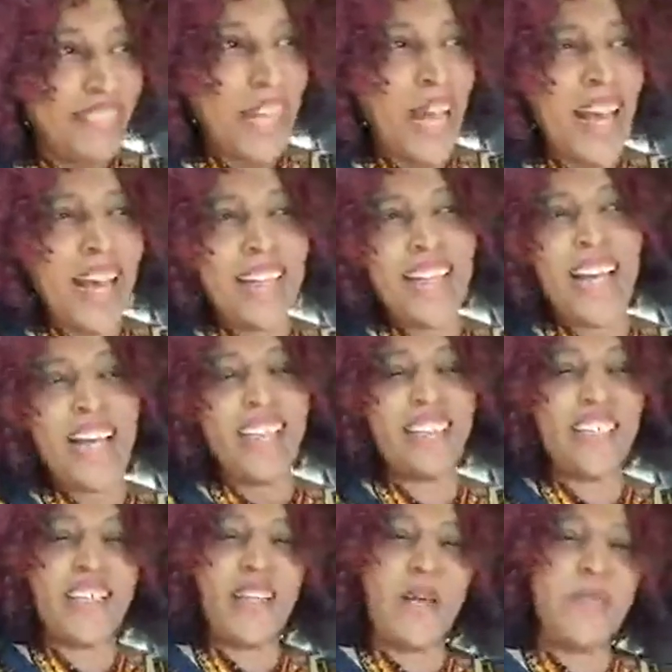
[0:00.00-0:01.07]
Ah,
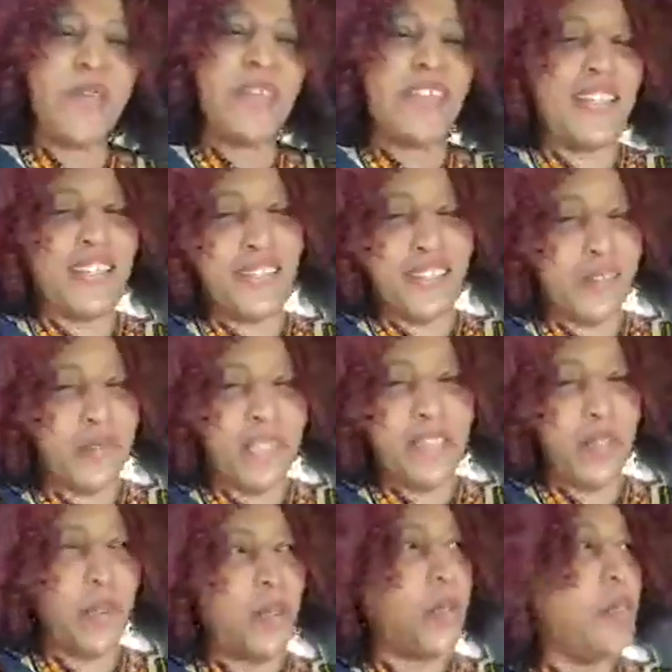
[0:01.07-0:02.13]
Nigeria music is sweet,
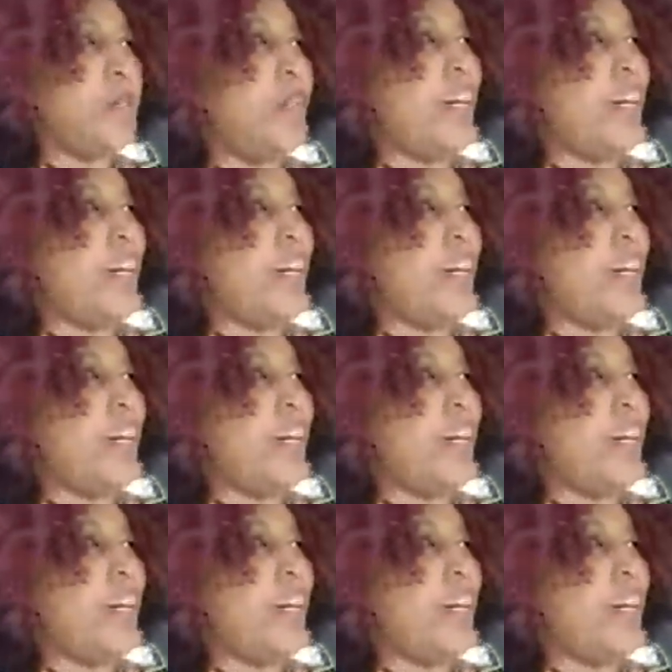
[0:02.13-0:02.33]
you know.